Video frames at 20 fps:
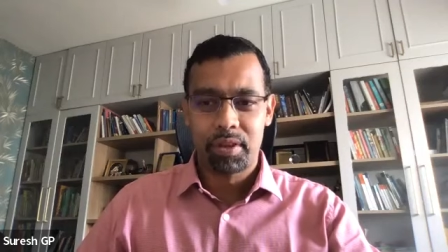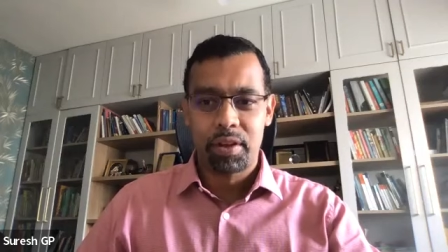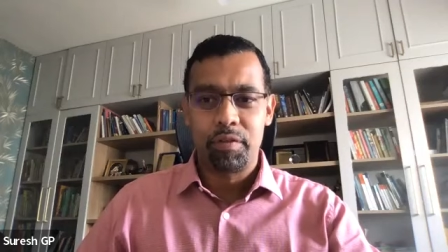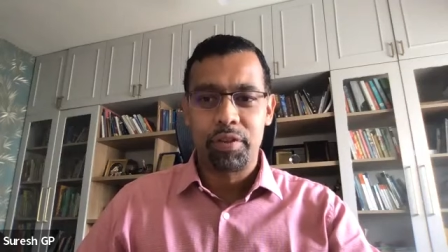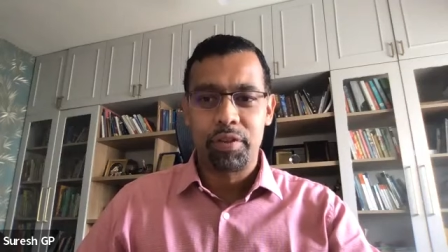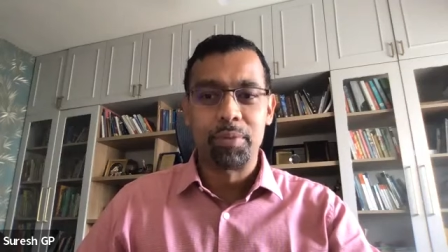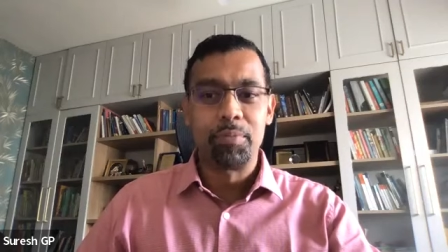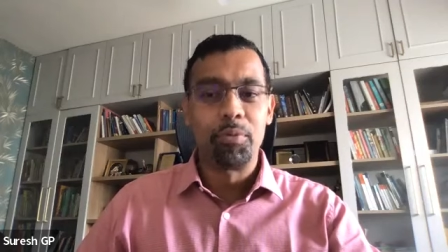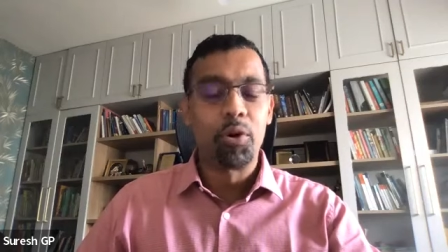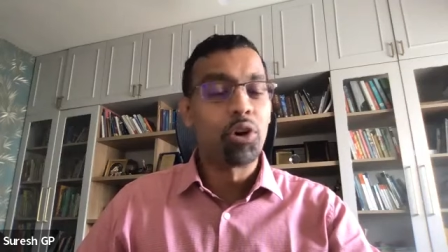
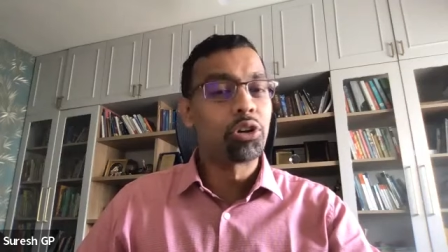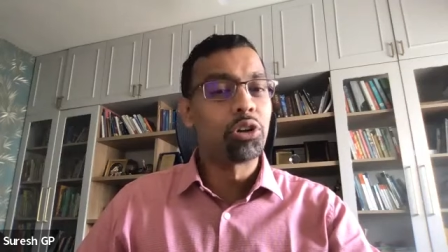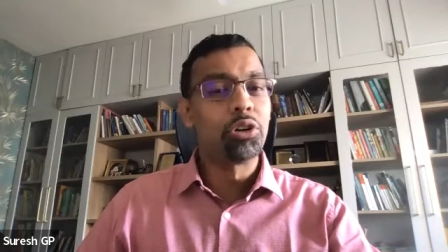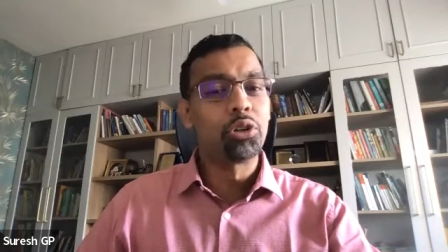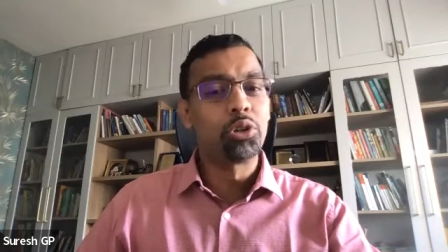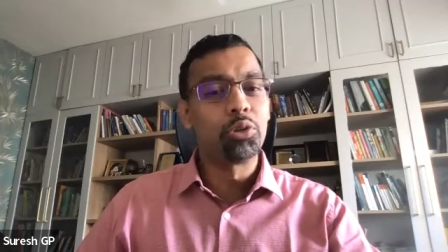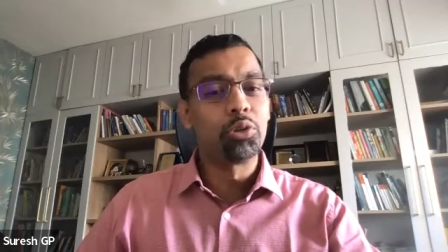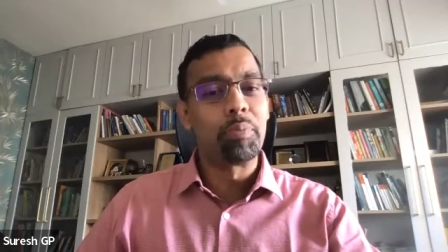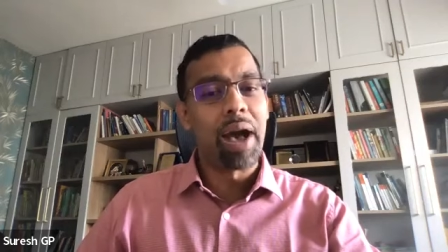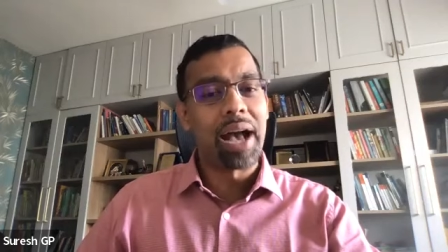With a motto
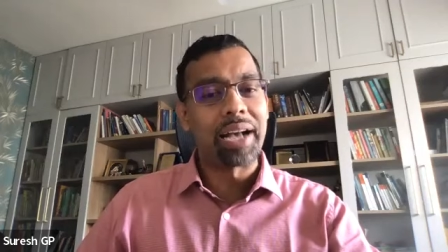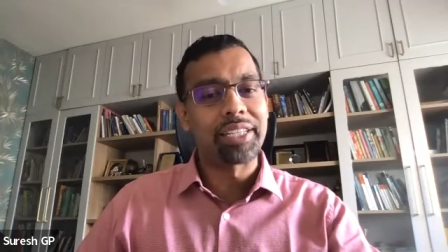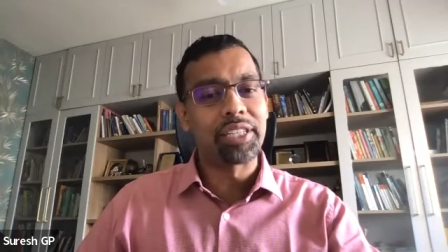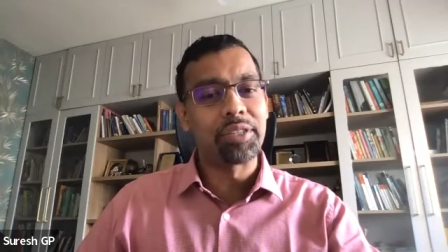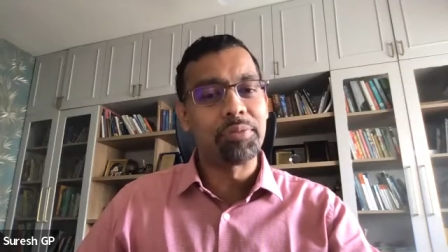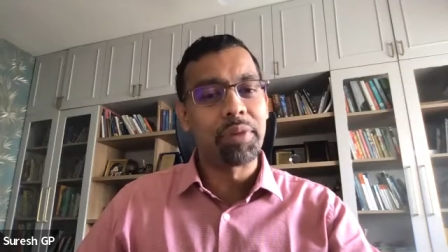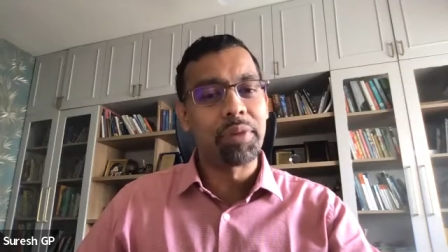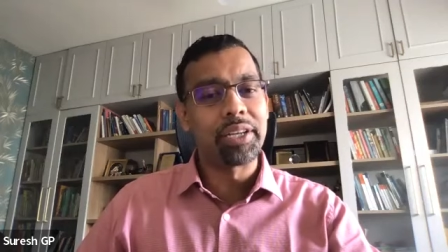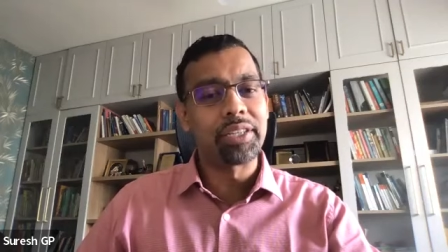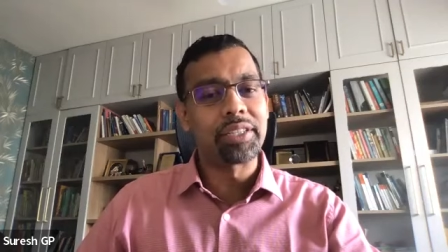to
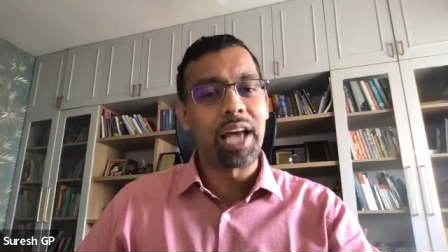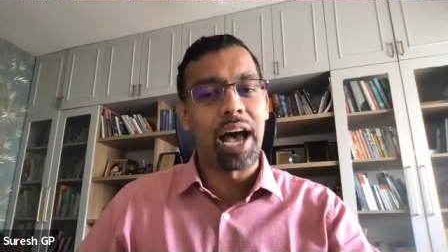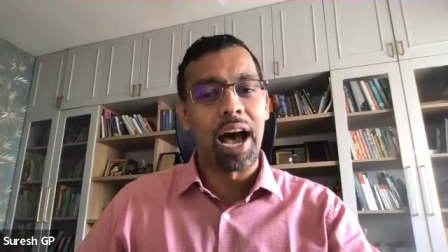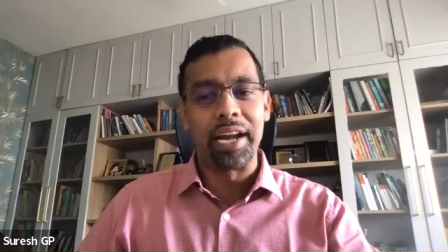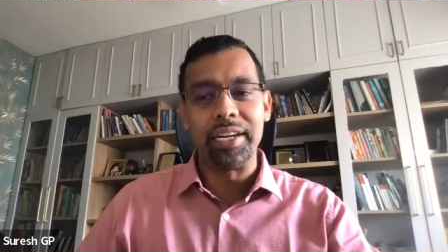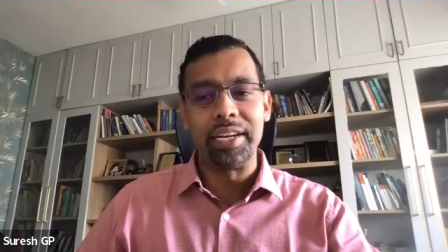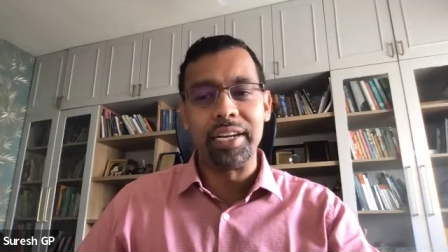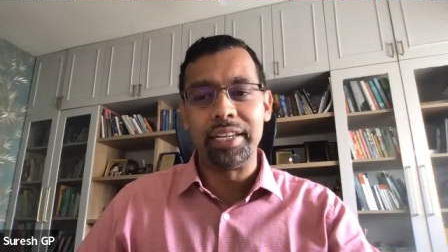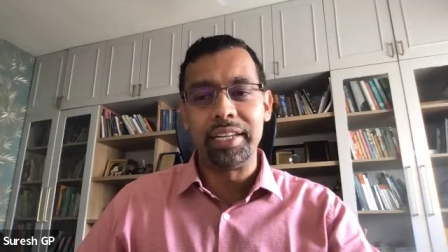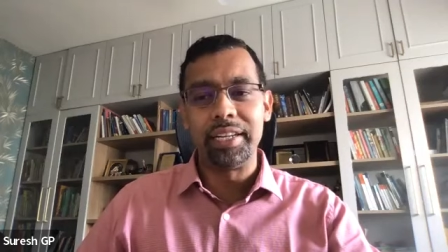maximize
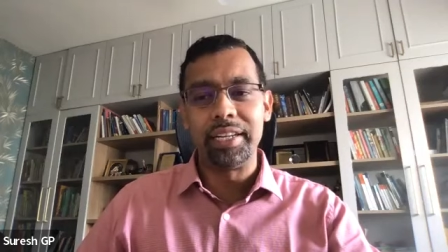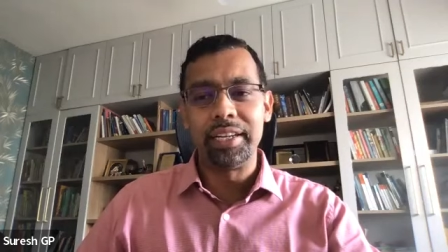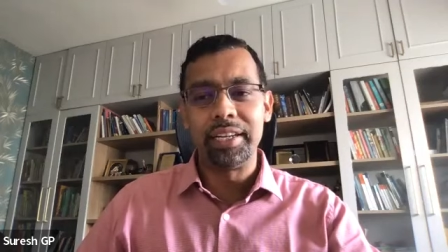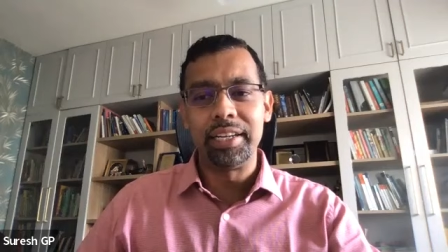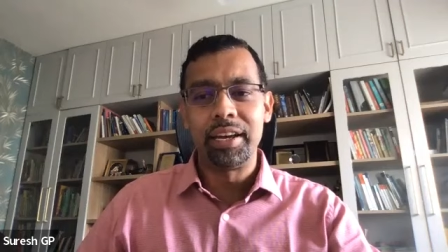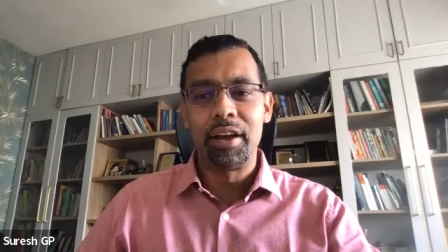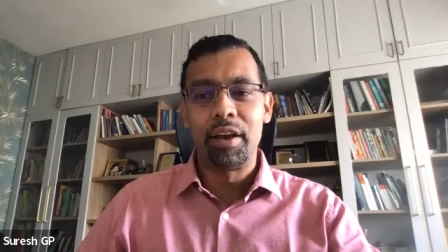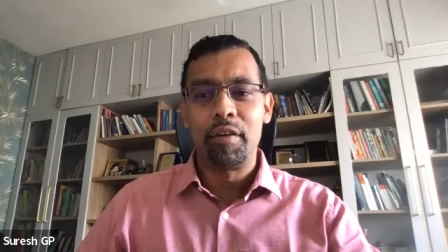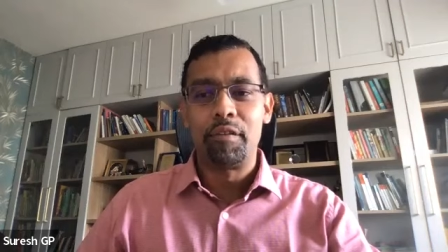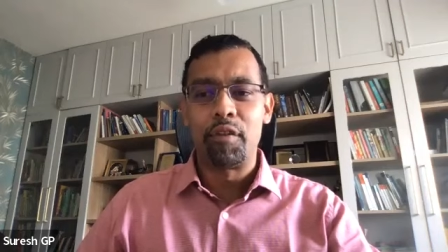IT
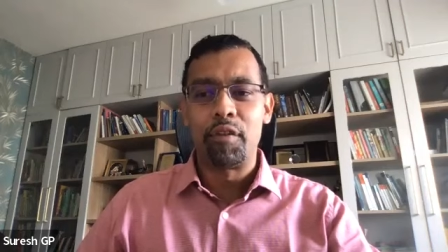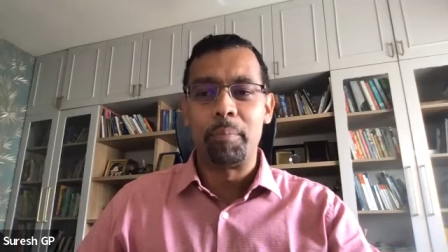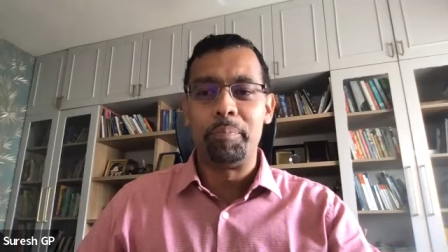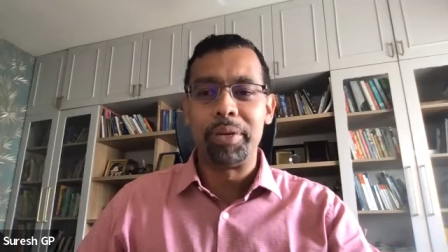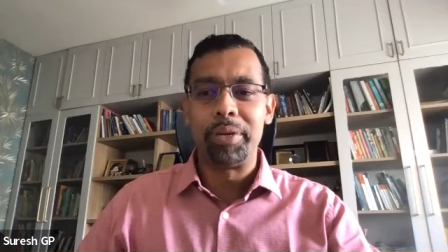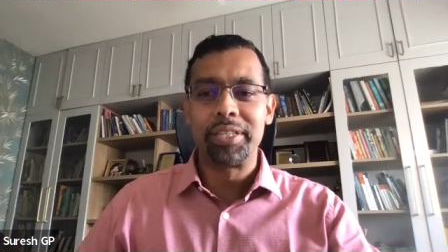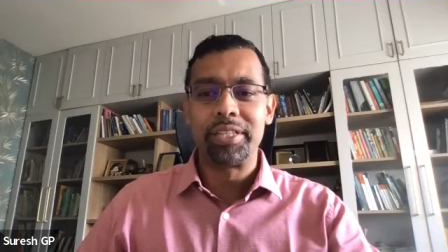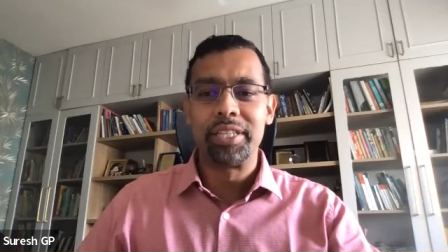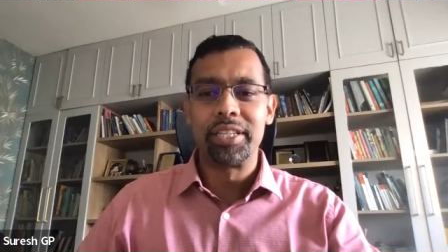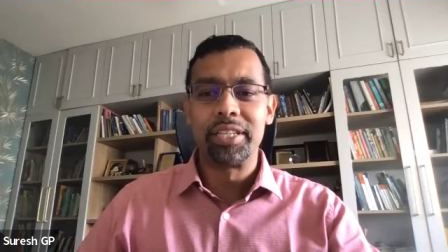for
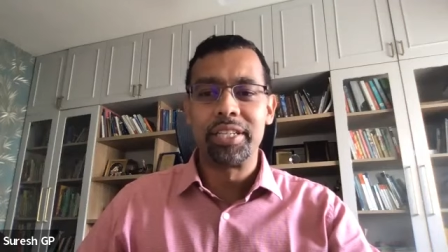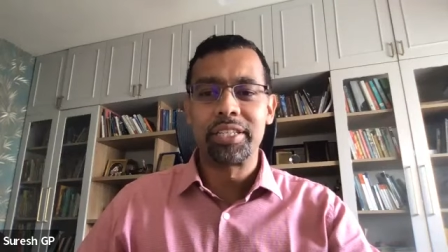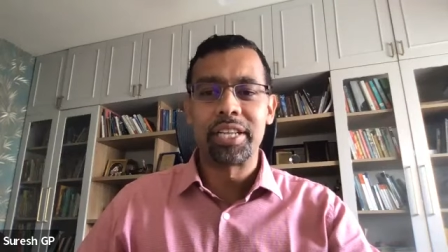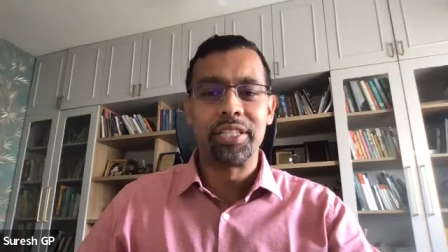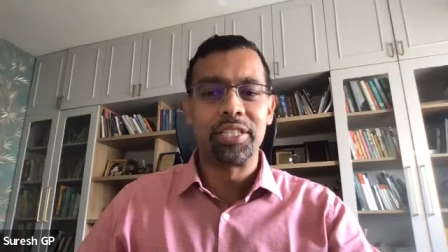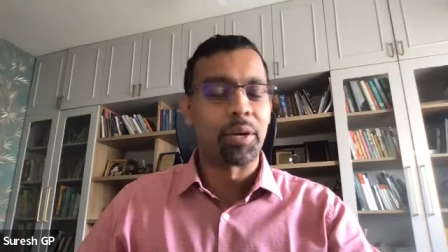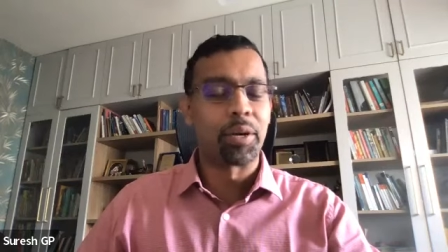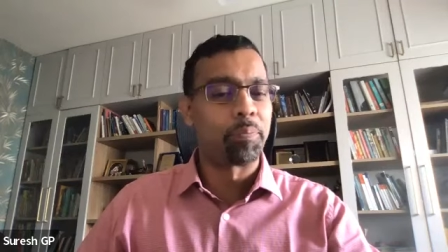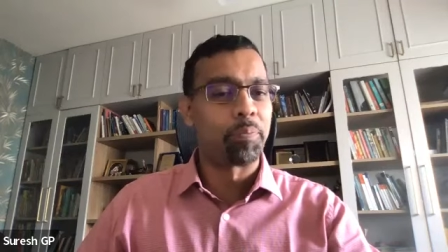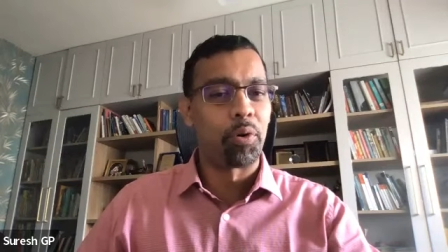business
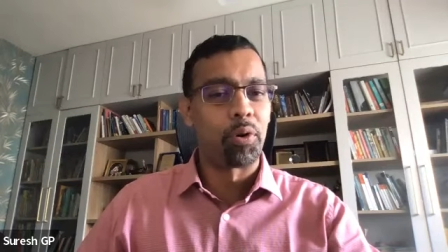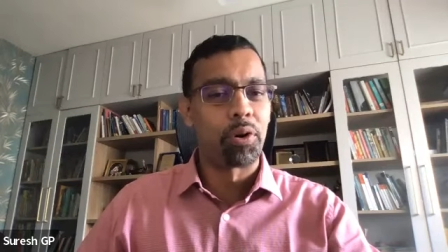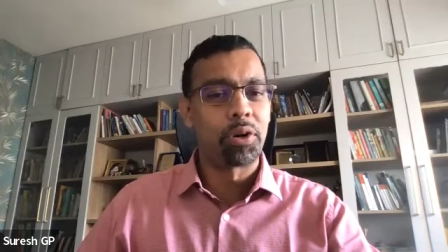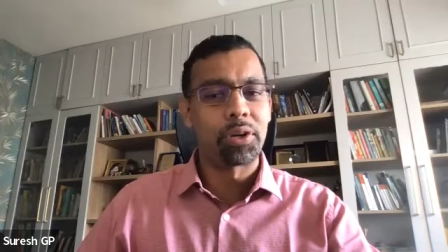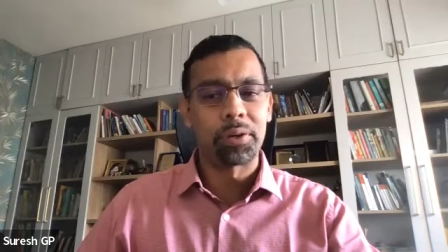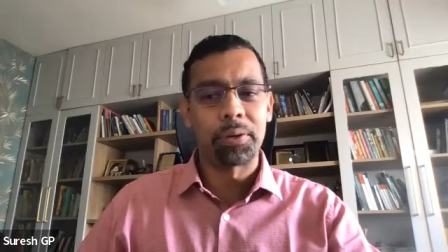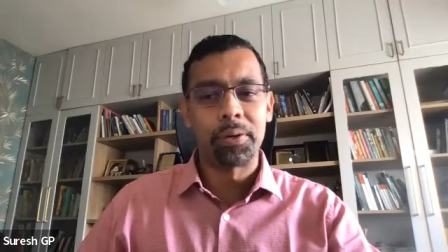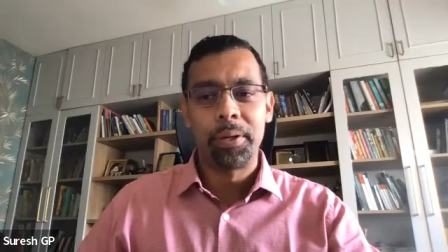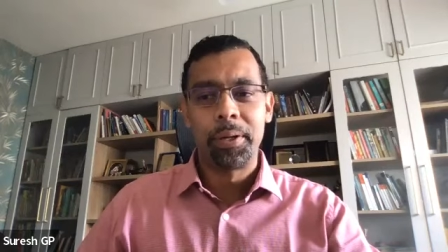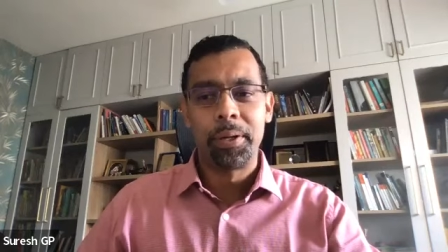and support